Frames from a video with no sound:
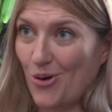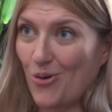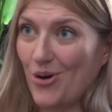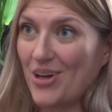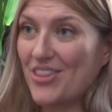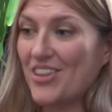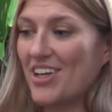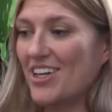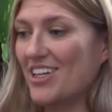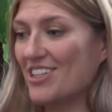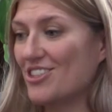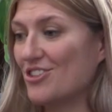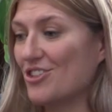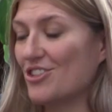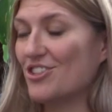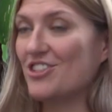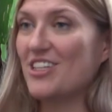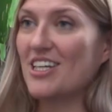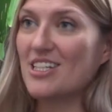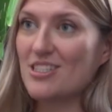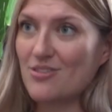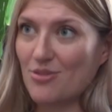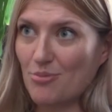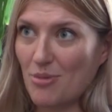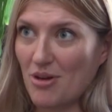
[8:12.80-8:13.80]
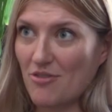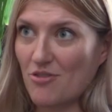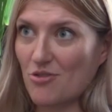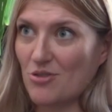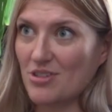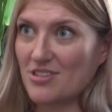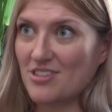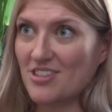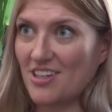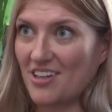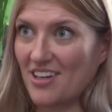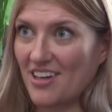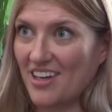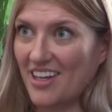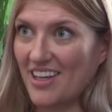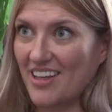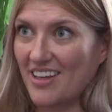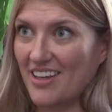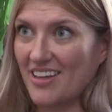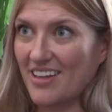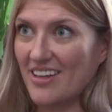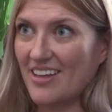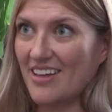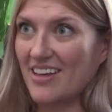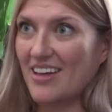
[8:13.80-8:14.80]
and then it's just yes from everyone suddenly.
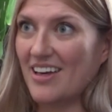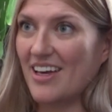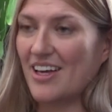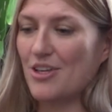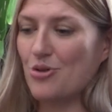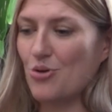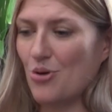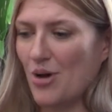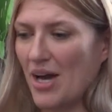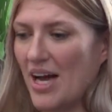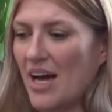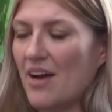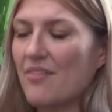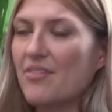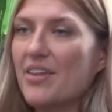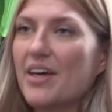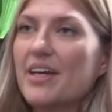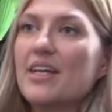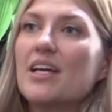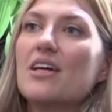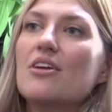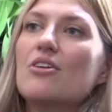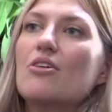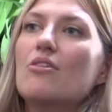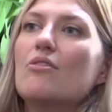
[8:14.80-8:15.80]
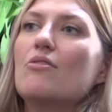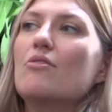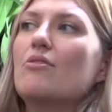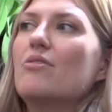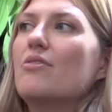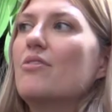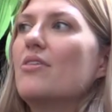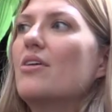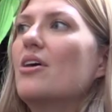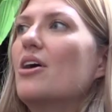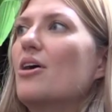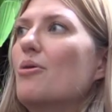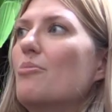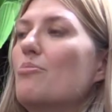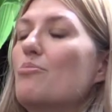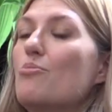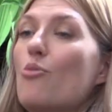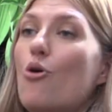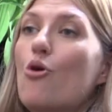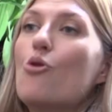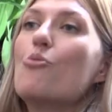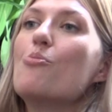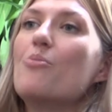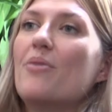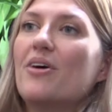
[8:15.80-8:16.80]
And you have that kind of
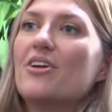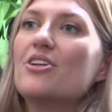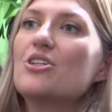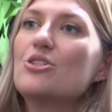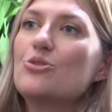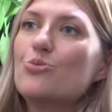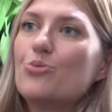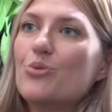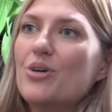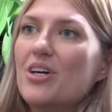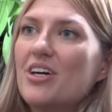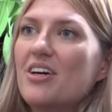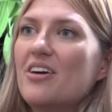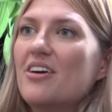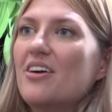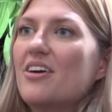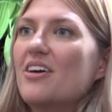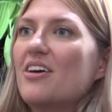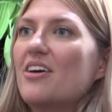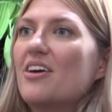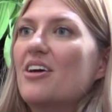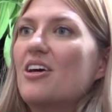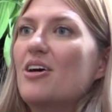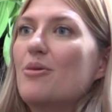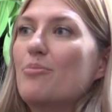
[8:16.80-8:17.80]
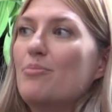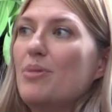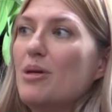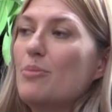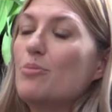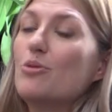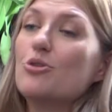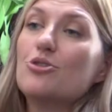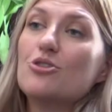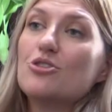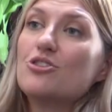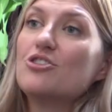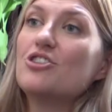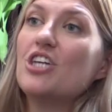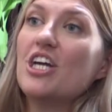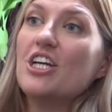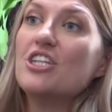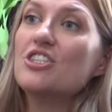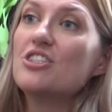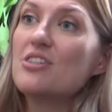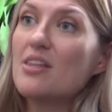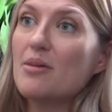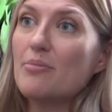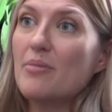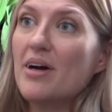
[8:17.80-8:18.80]
moment where people just
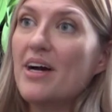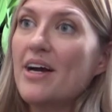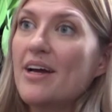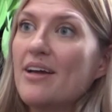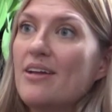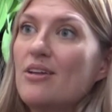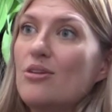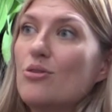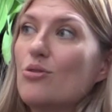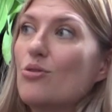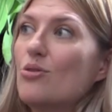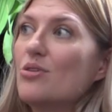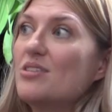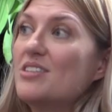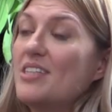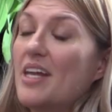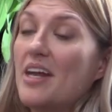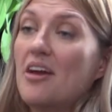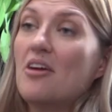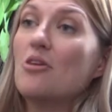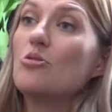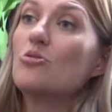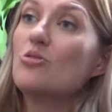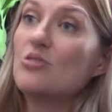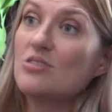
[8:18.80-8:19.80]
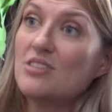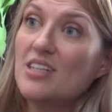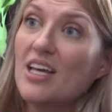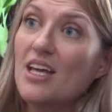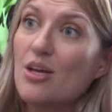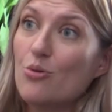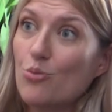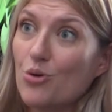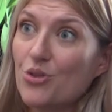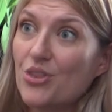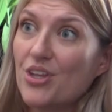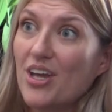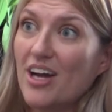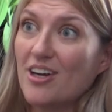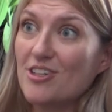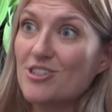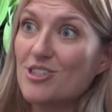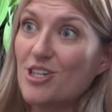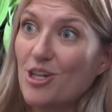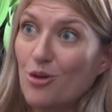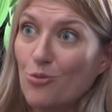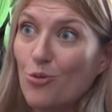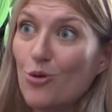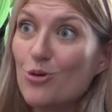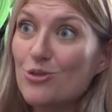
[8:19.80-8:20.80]
change their mind or dare to say what they
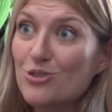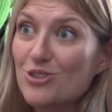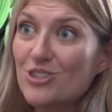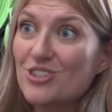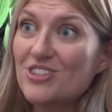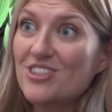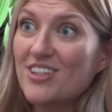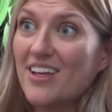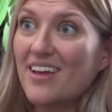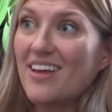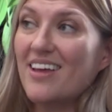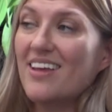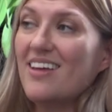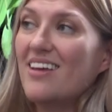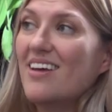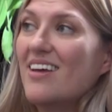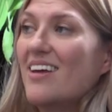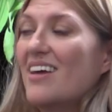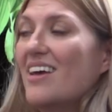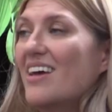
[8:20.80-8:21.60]
actually want to say.